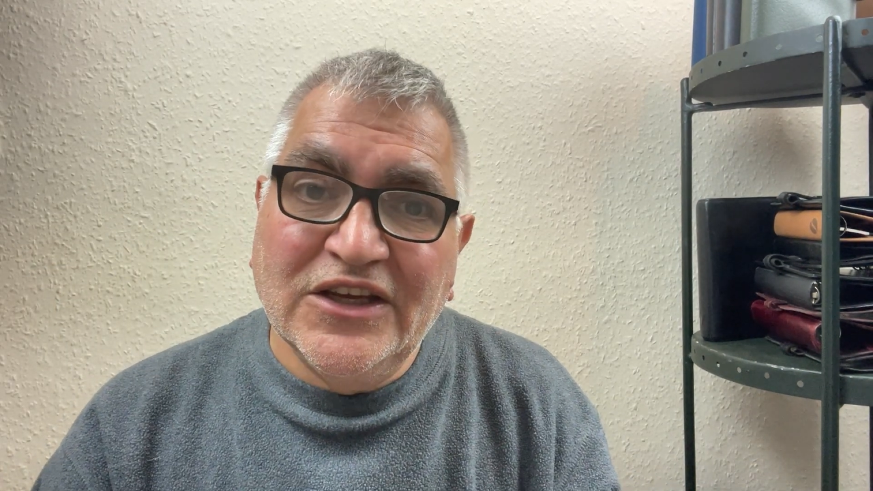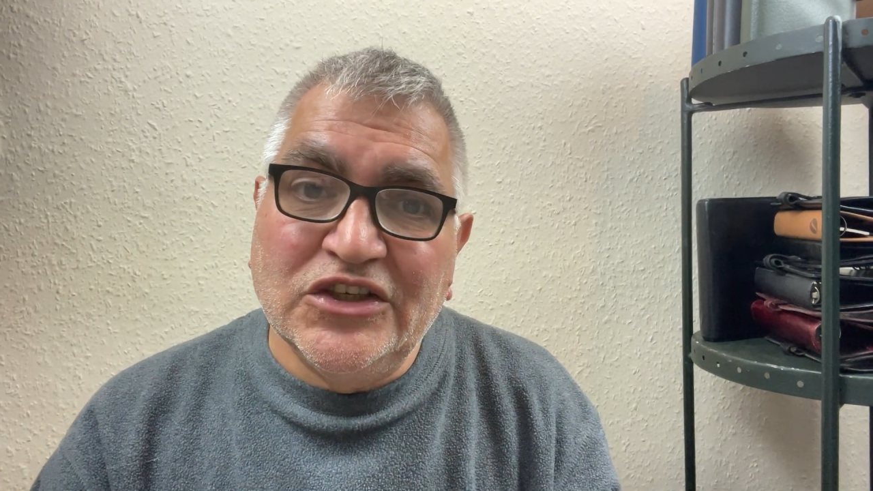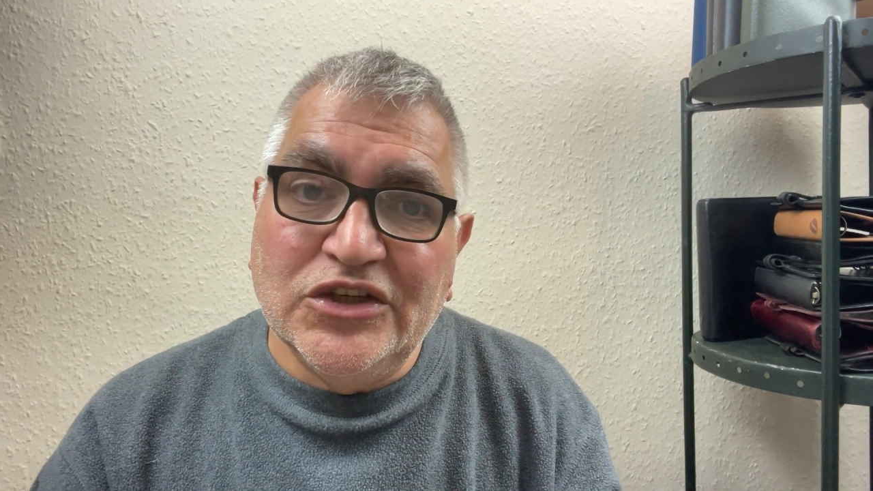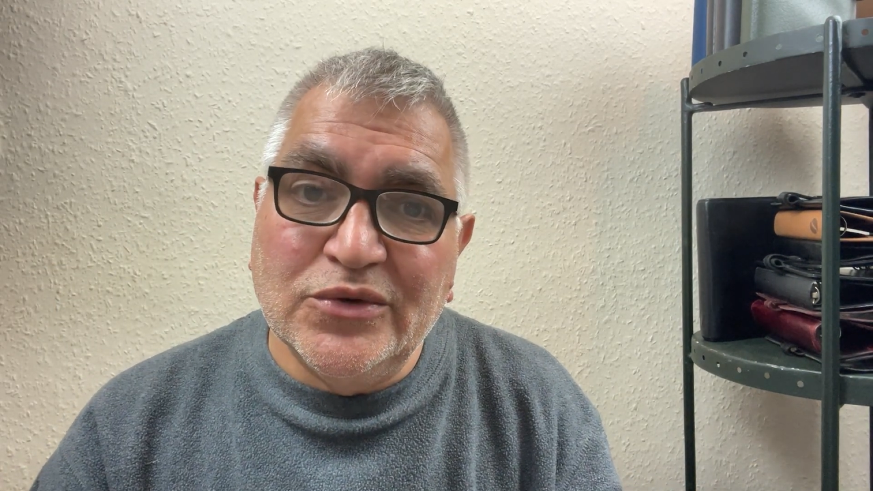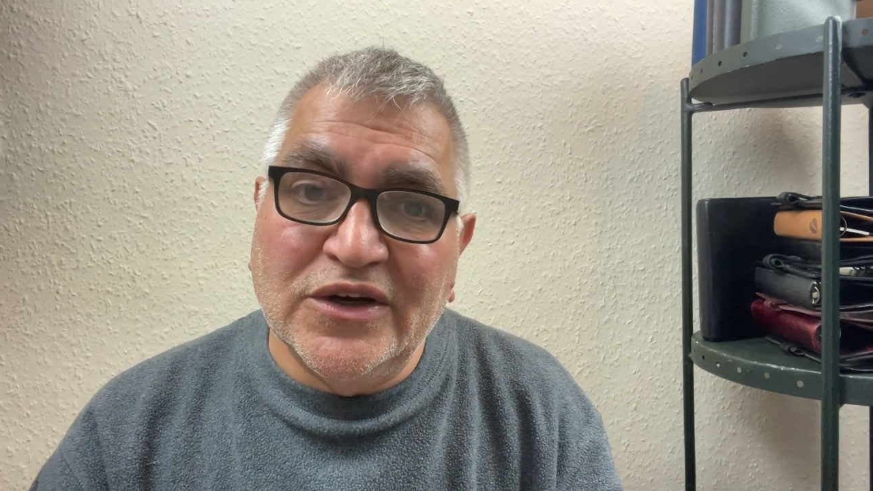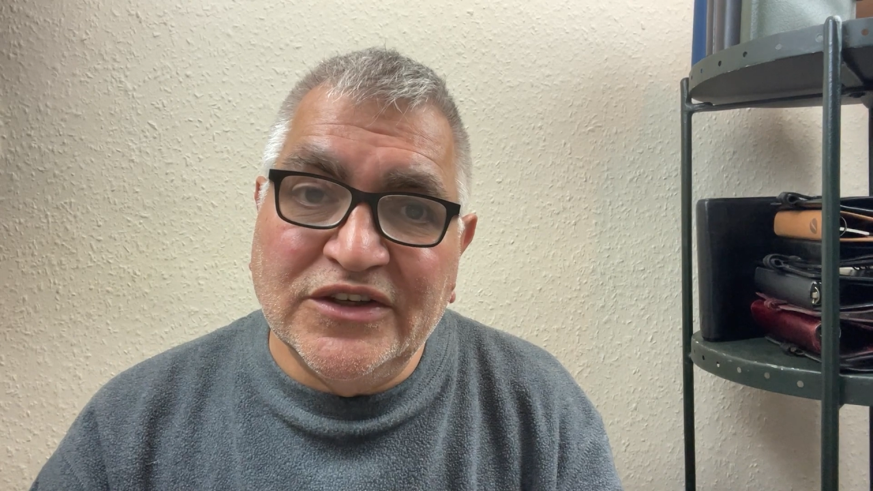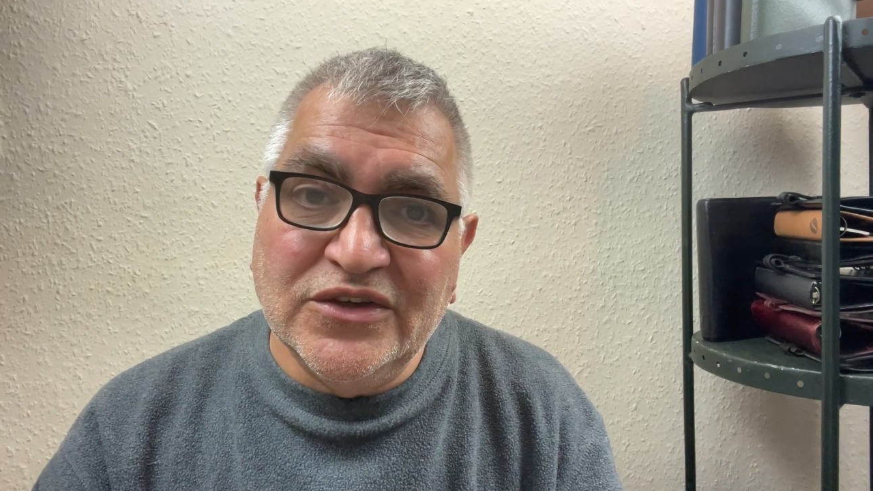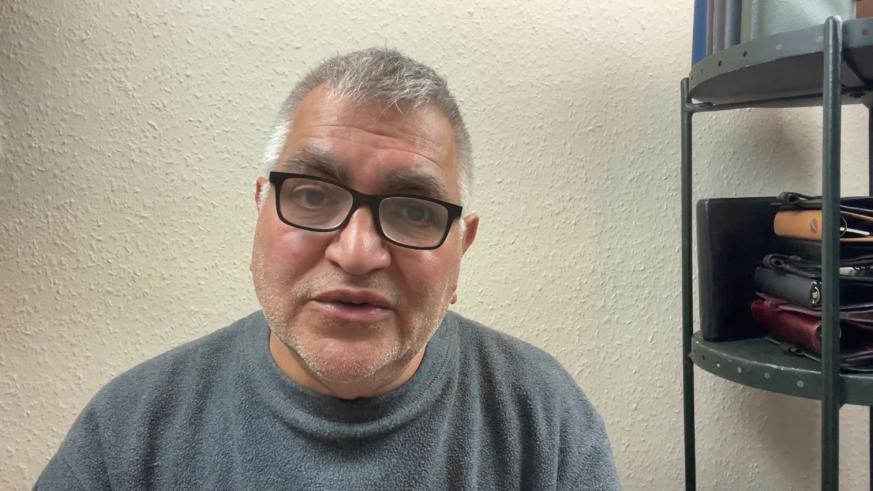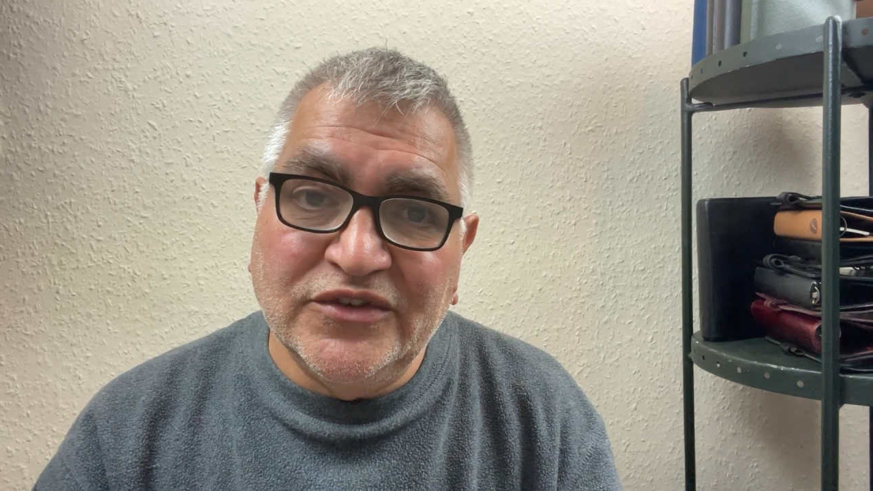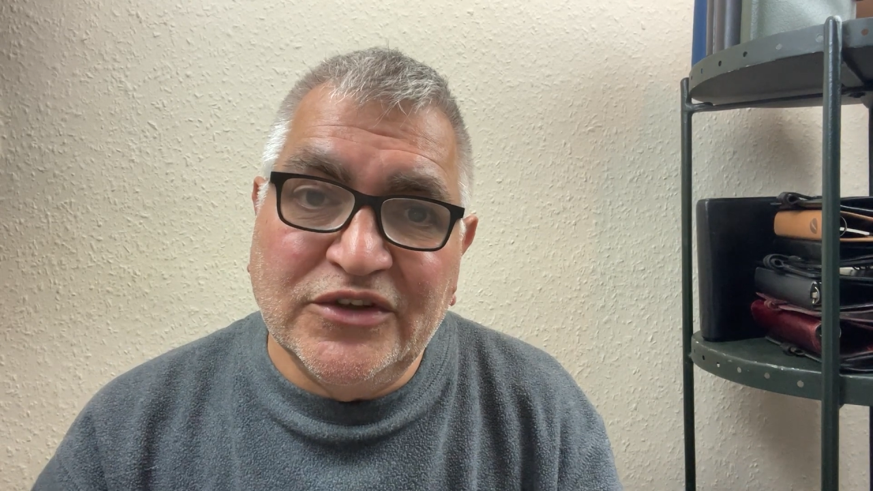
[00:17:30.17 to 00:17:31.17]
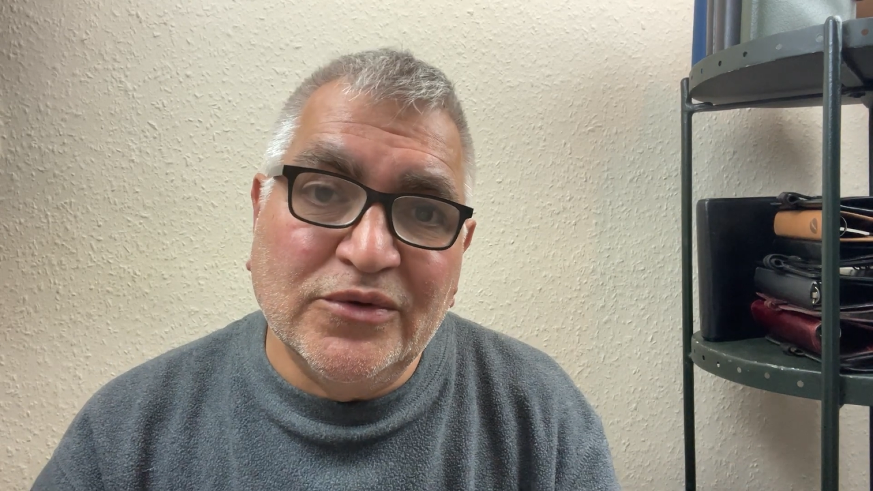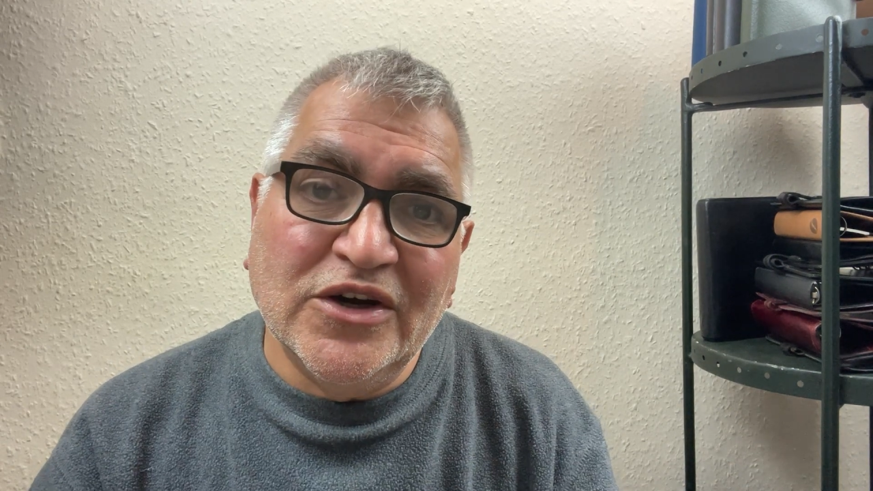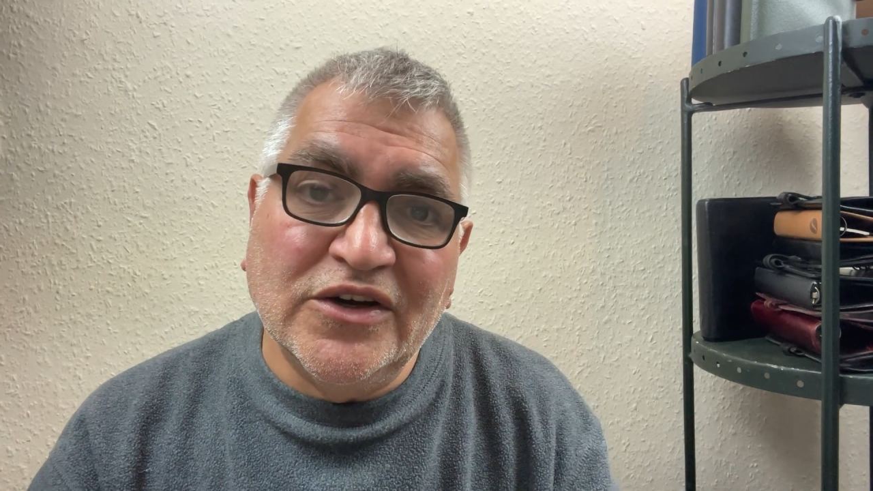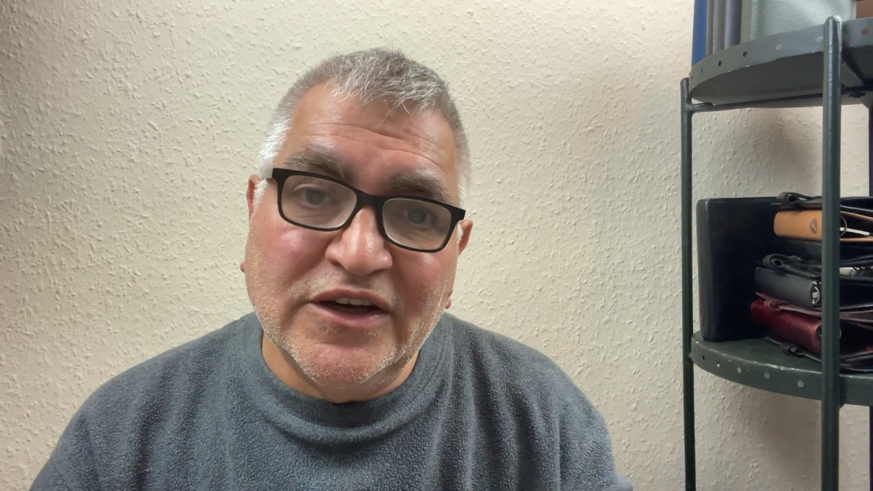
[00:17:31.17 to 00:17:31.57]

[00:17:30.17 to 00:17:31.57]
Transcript: you are